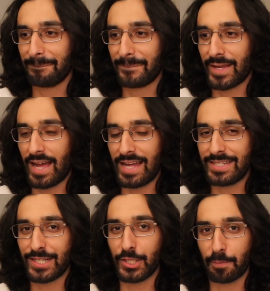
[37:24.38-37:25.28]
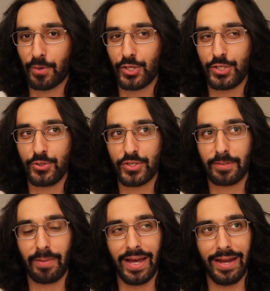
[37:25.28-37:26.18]
content produced
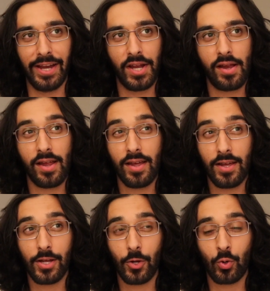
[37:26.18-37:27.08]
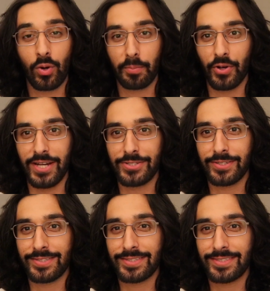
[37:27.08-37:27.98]
by
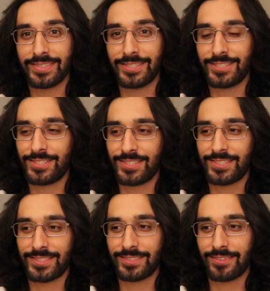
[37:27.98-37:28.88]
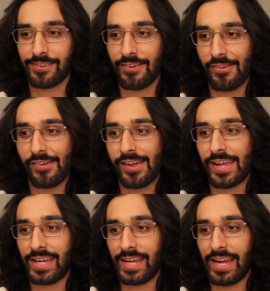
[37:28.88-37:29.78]
corporations.
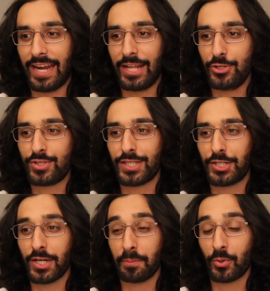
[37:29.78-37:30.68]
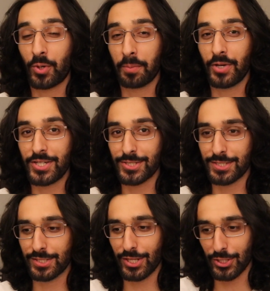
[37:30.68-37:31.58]
And I use the term
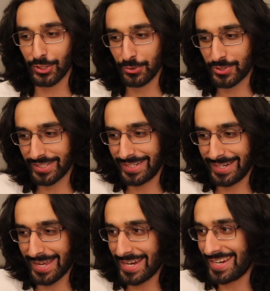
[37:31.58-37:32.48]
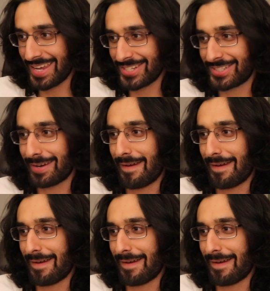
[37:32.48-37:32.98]
corporations loosely, I guess.